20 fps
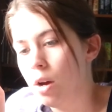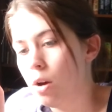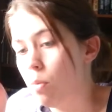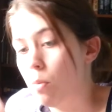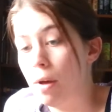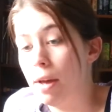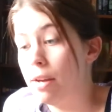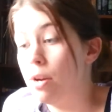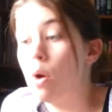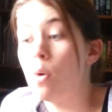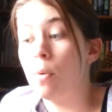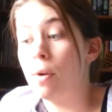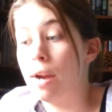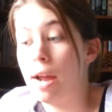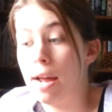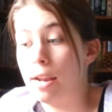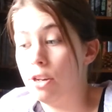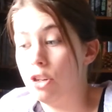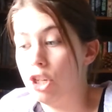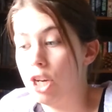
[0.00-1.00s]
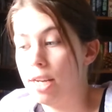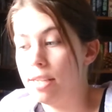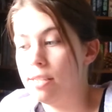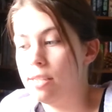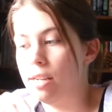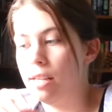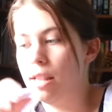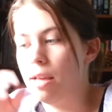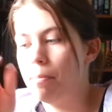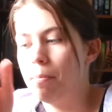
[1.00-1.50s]
well, I know we're not
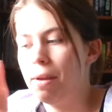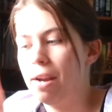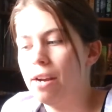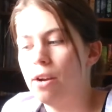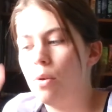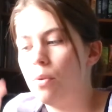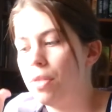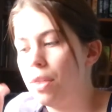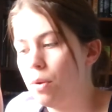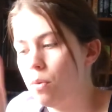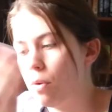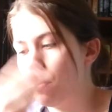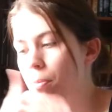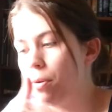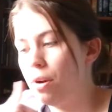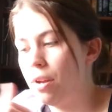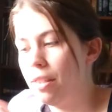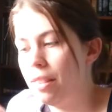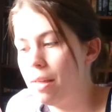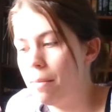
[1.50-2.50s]
ingesting them, but I don't think we're putting